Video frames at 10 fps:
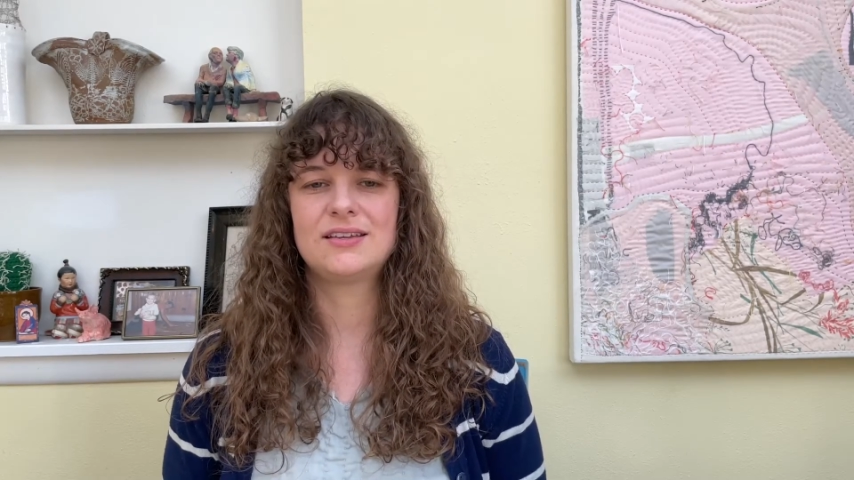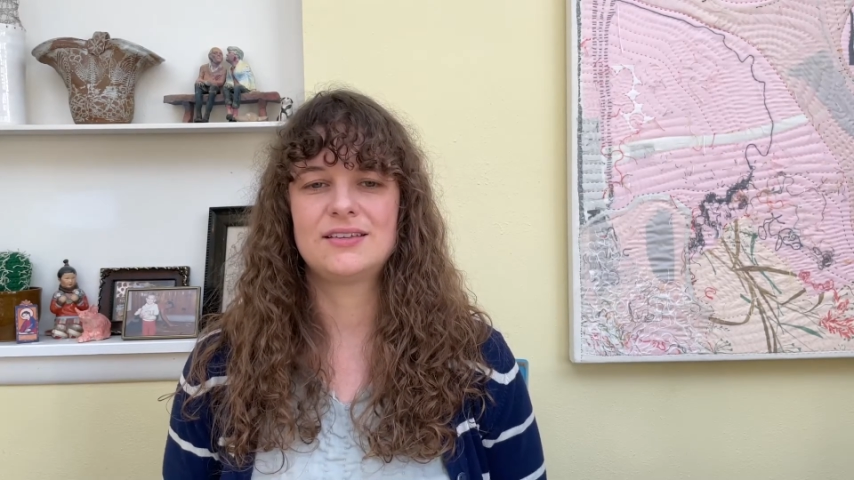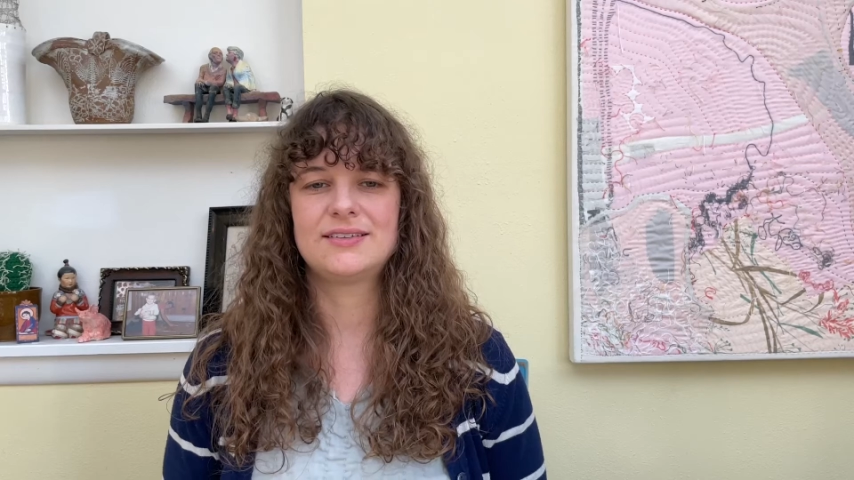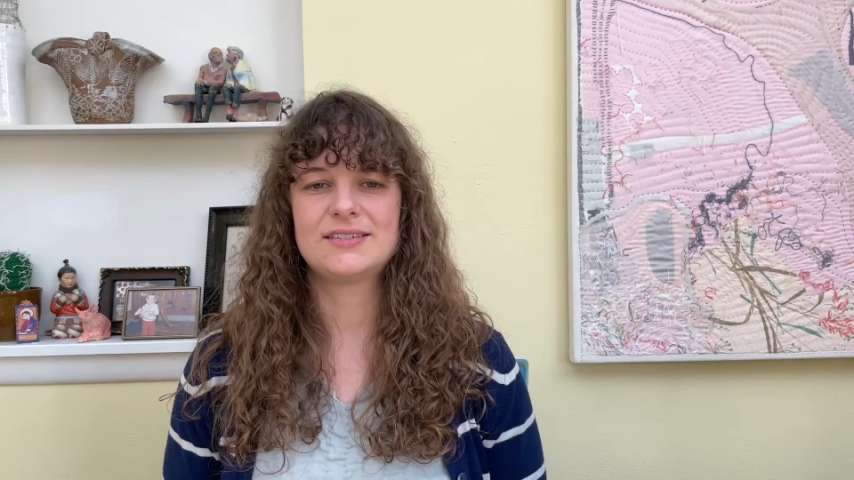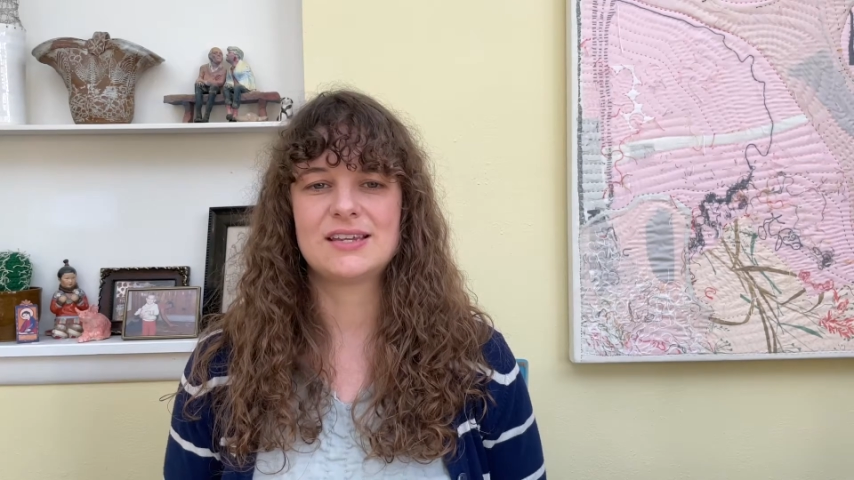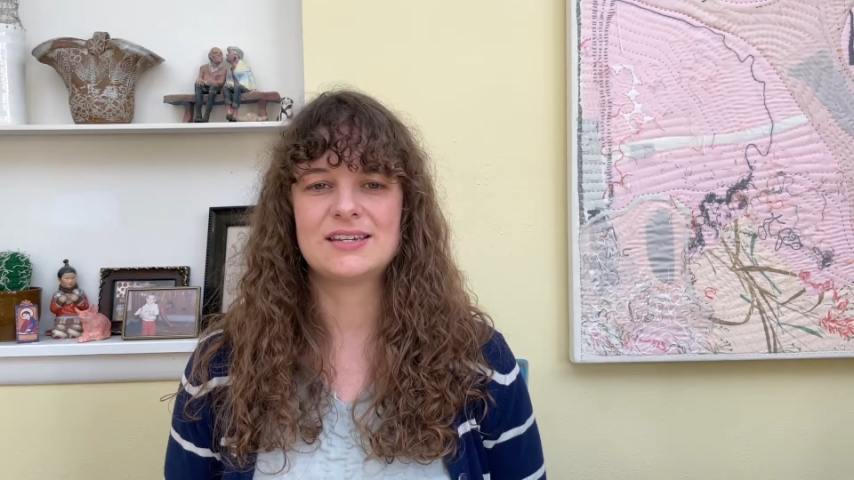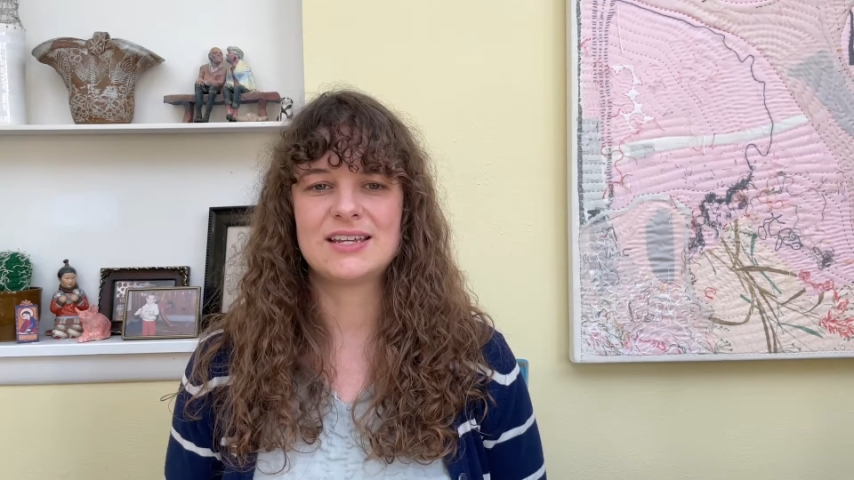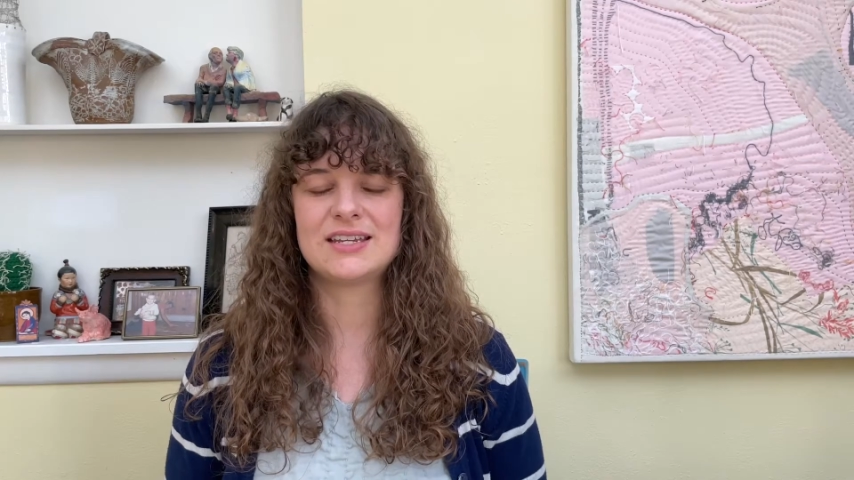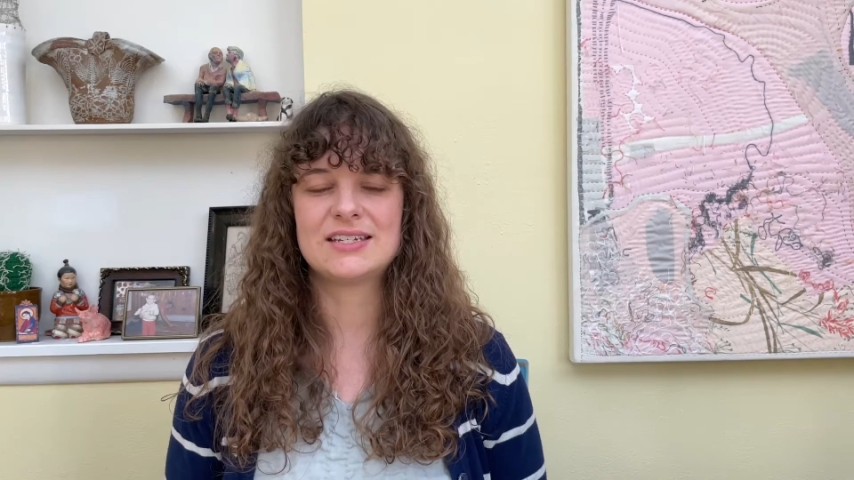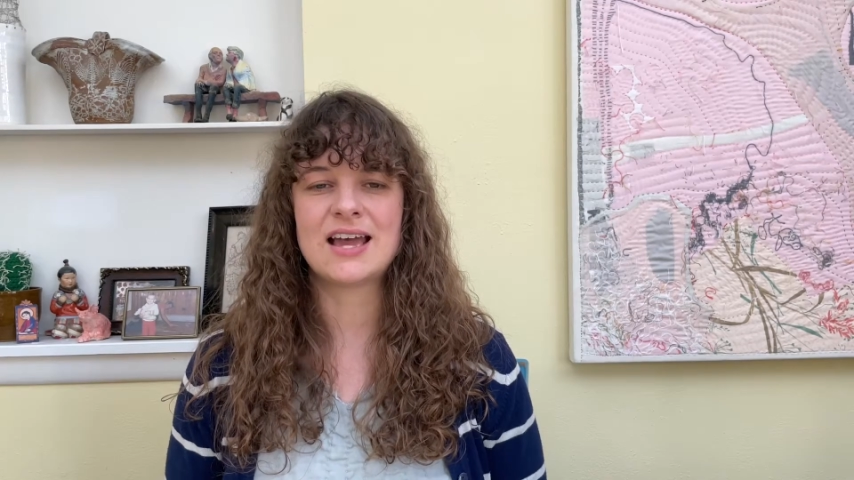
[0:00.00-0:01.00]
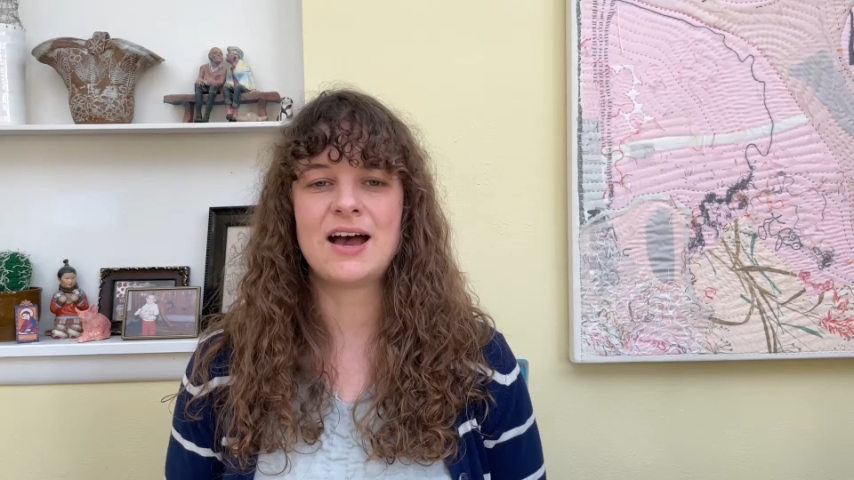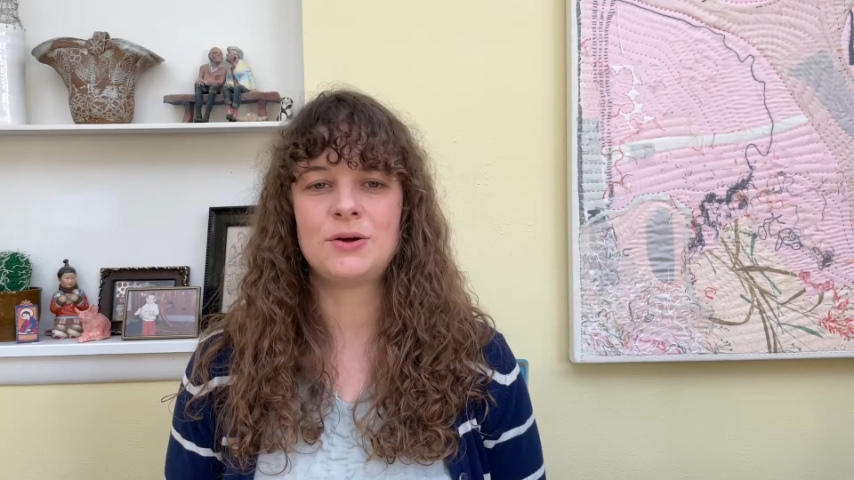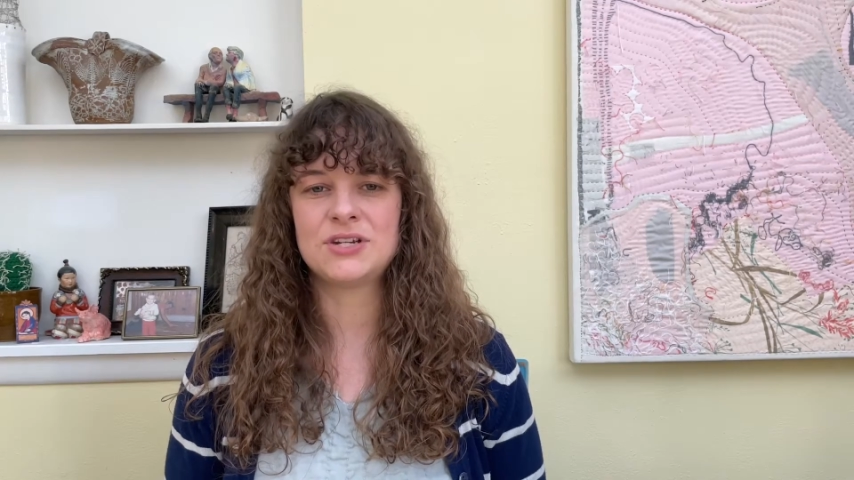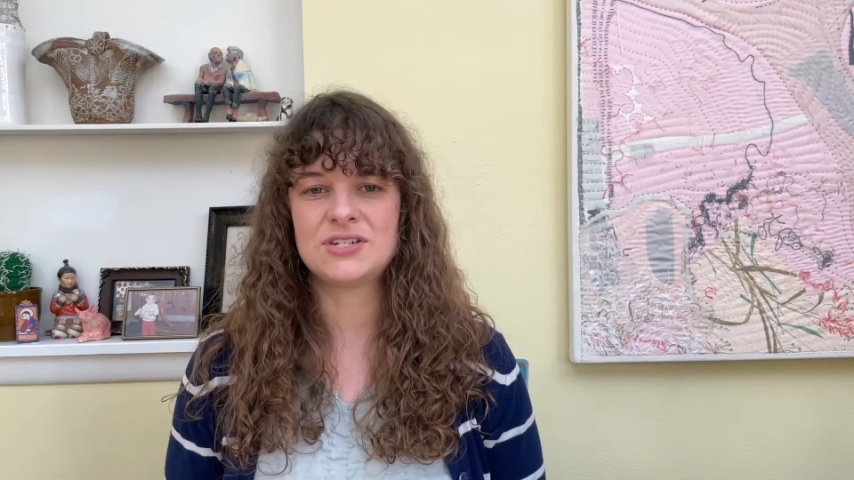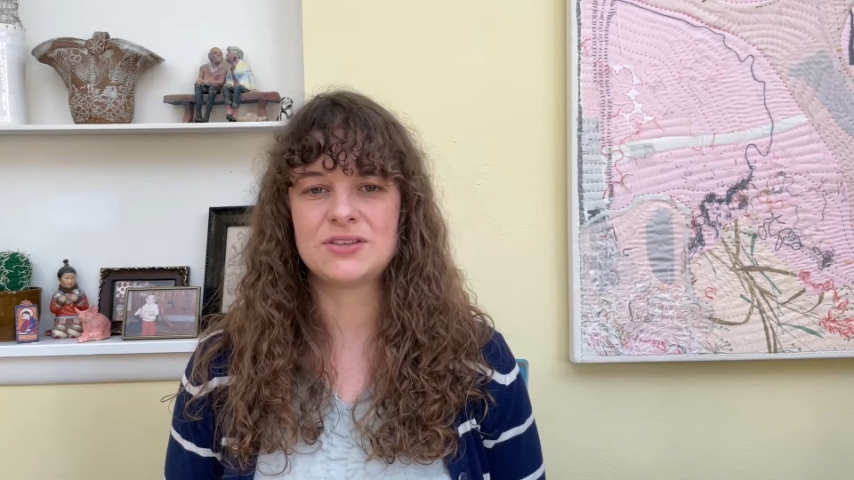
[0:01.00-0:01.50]
sending it
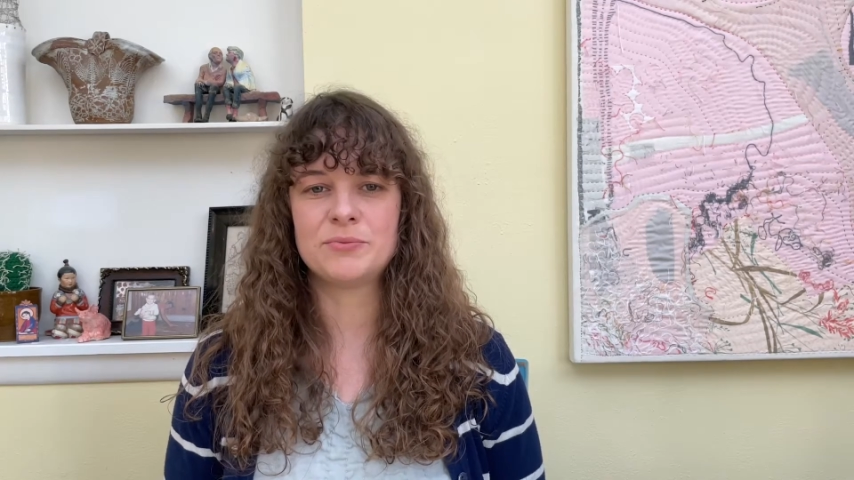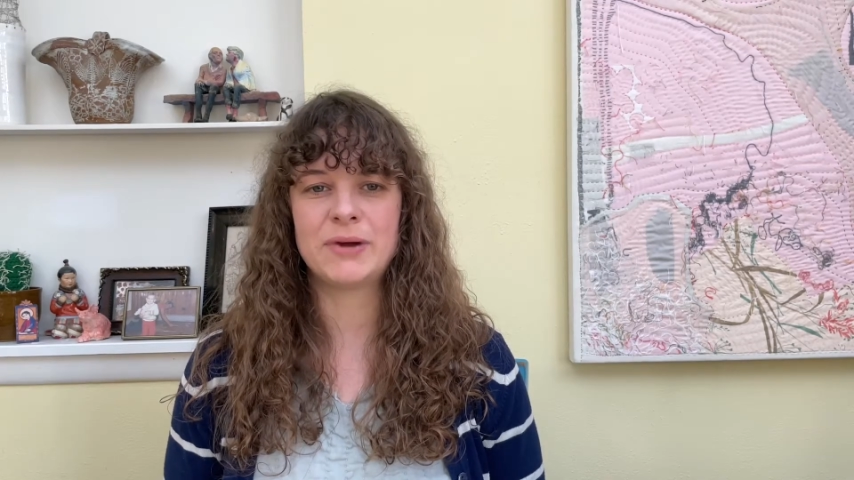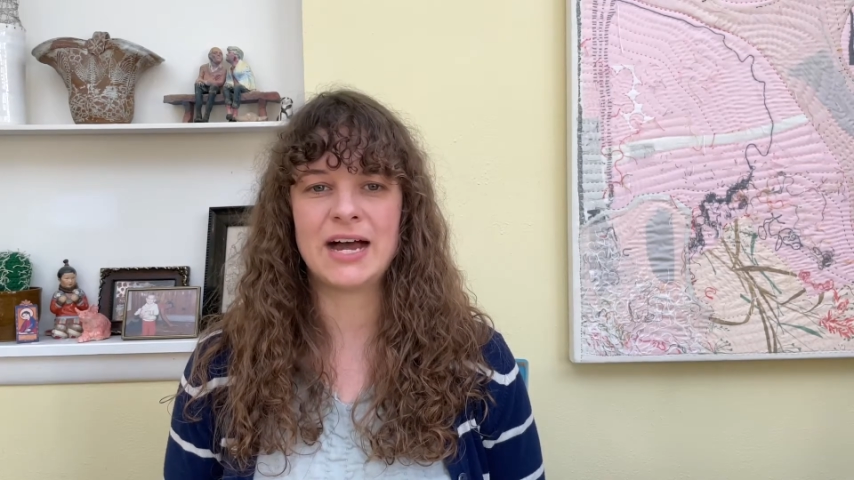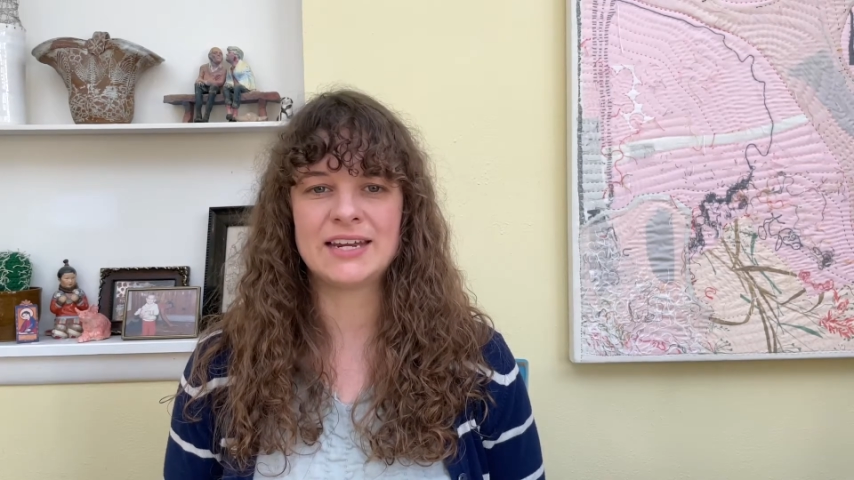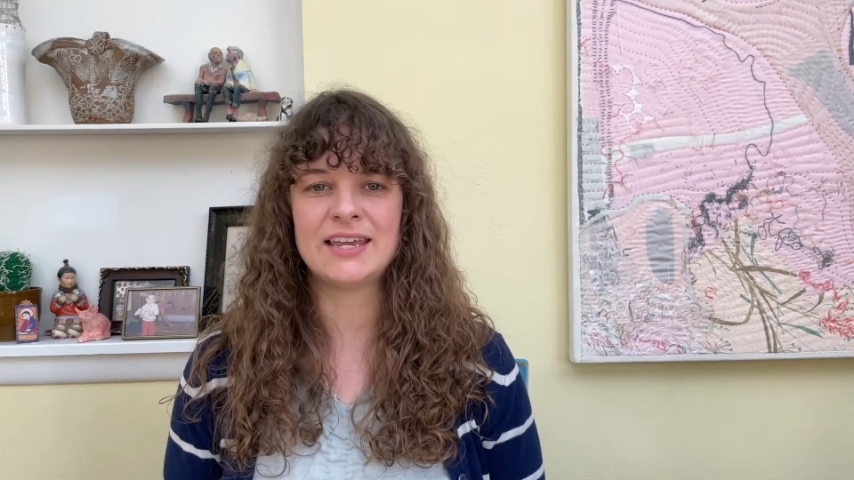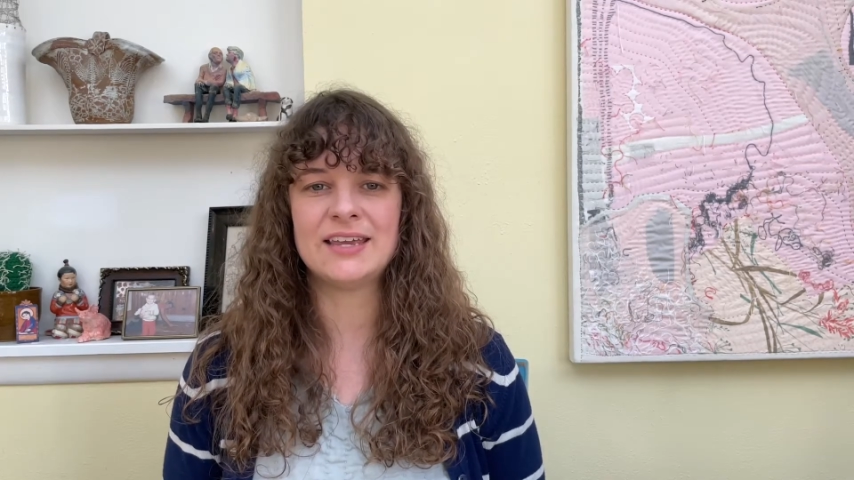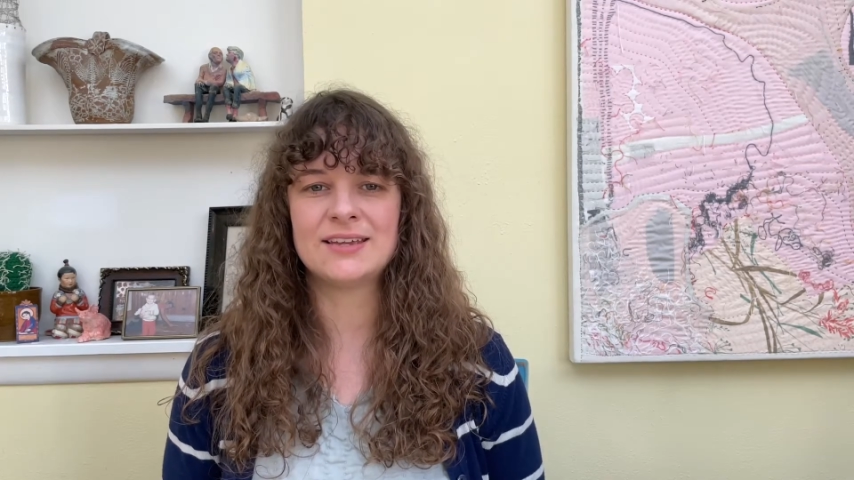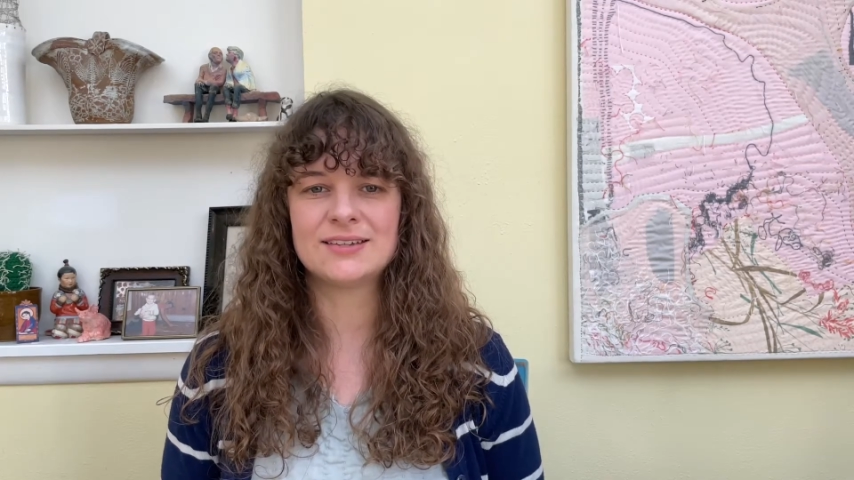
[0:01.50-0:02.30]
down into the body,